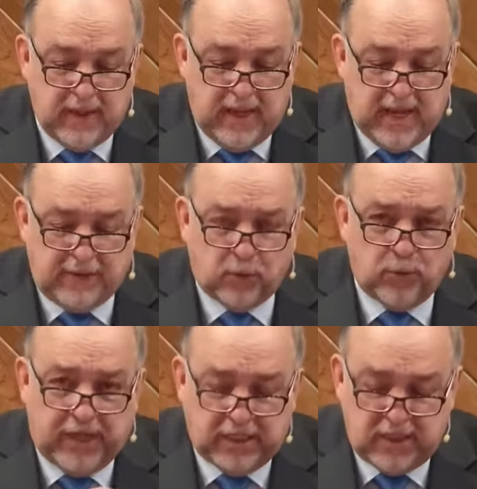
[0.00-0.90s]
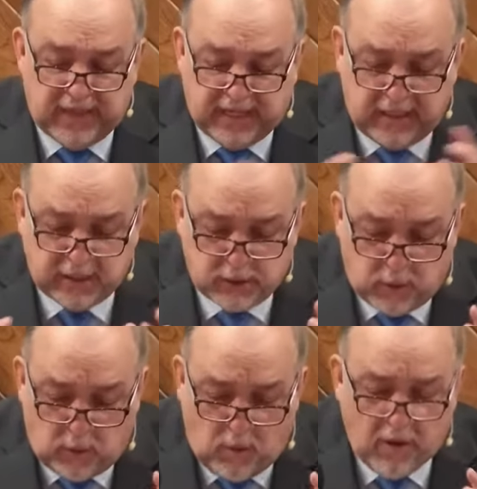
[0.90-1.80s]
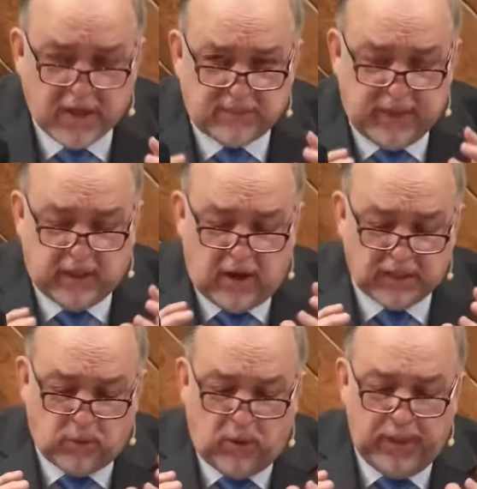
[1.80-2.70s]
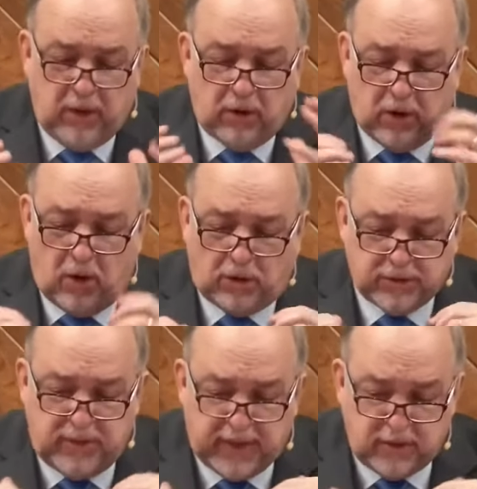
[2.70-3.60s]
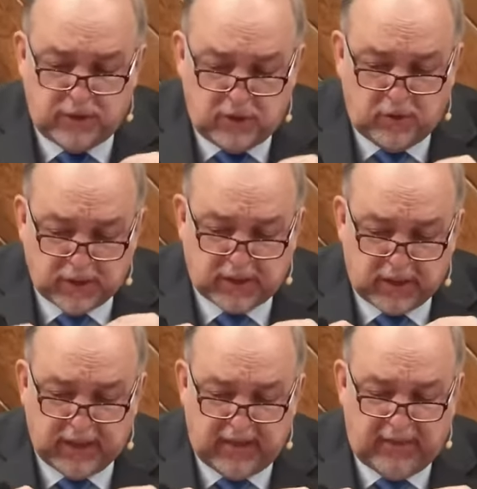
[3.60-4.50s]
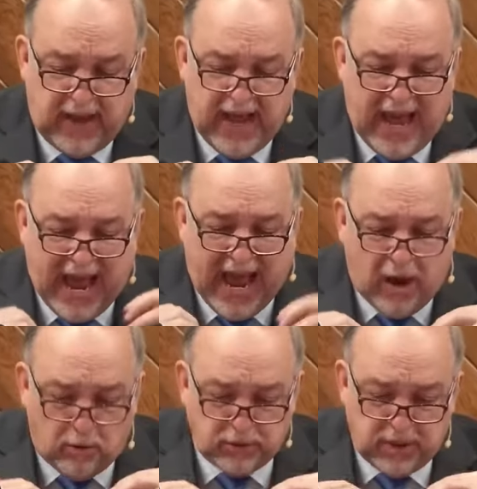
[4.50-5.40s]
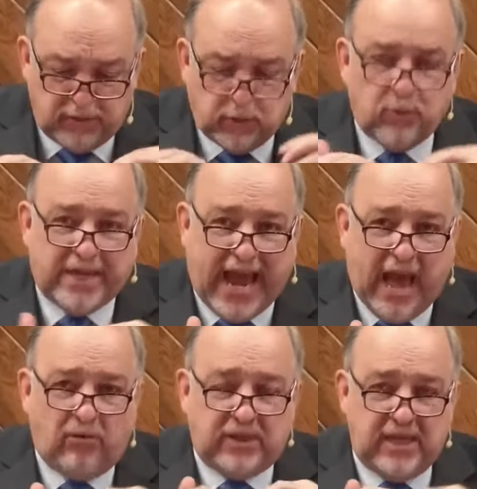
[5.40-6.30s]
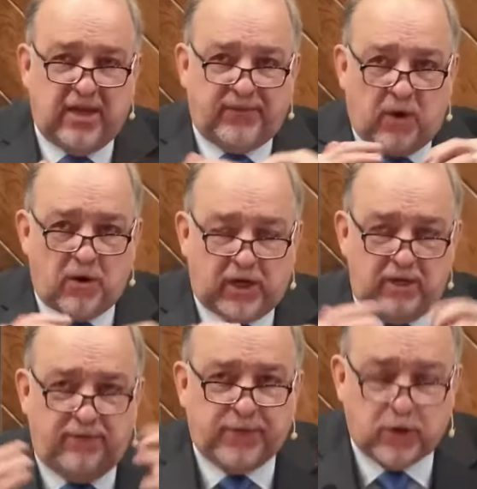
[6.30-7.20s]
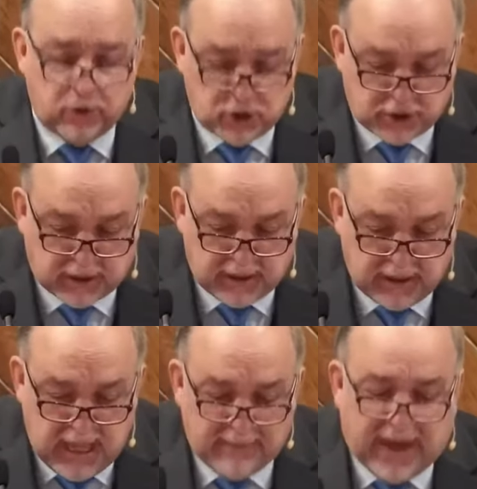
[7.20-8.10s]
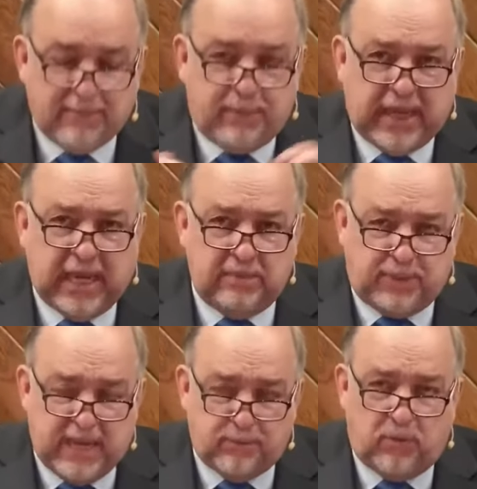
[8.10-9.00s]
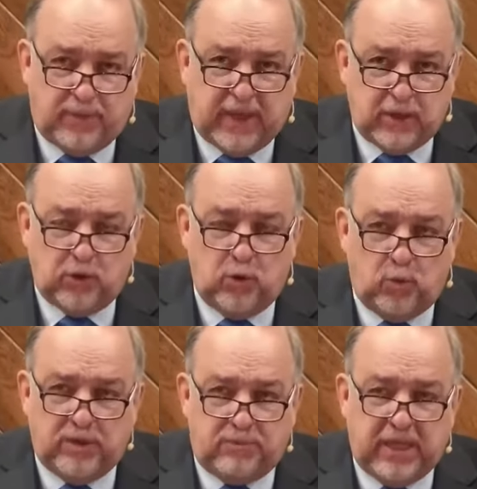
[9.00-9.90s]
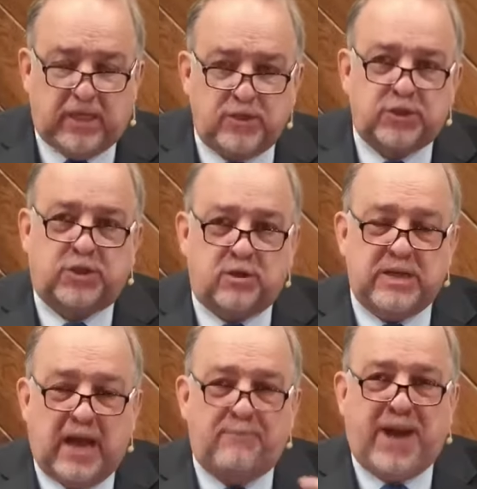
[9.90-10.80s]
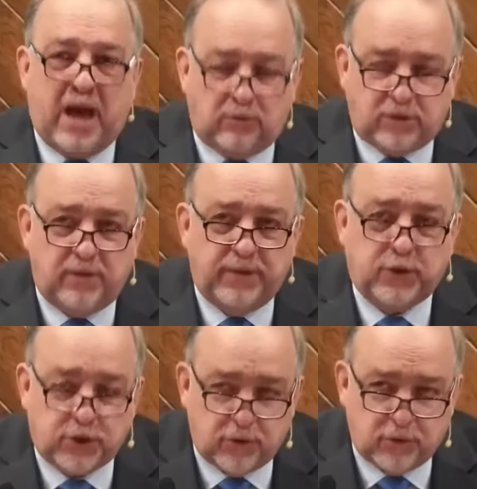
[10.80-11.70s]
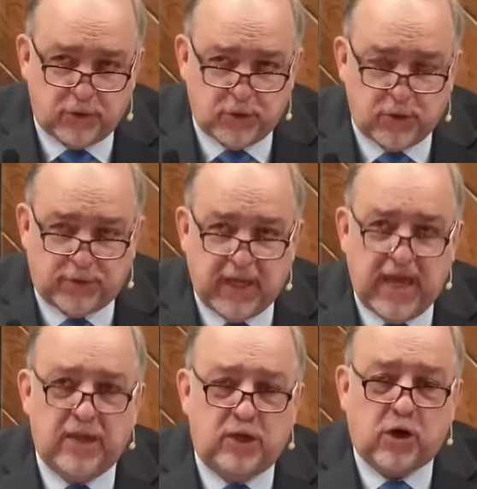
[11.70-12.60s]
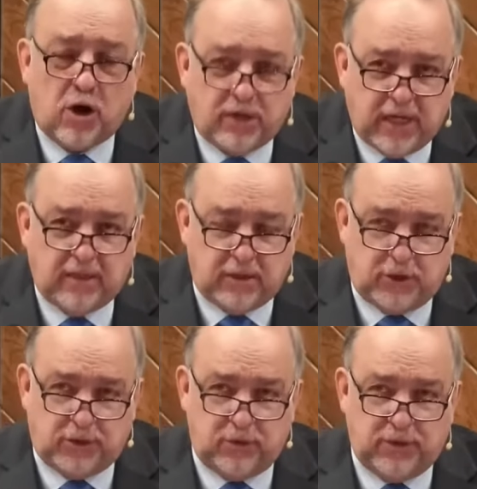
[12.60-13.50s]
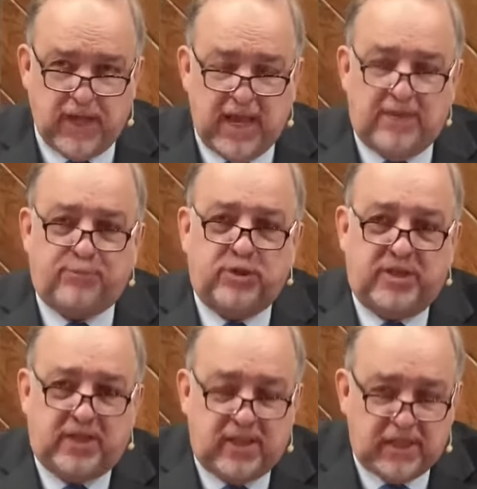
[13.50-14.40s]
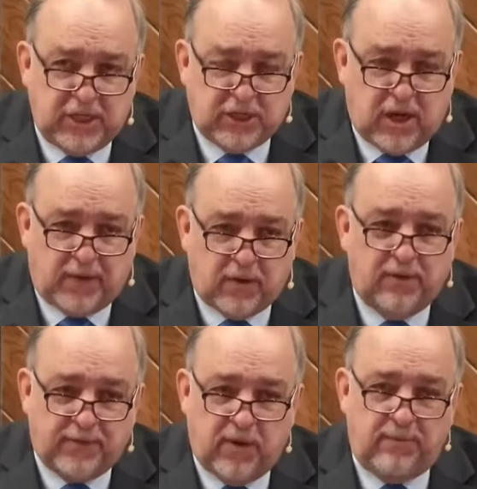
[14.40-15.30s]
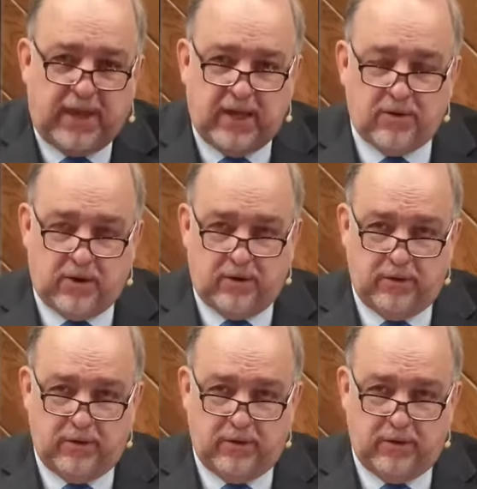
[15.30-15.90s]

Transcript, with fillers: And the reason that it is core is because what we are called to then do is to live out the reality of our conversion by being people then who would be concerned about the tr- truth and guarding the truth and protecting each other from error.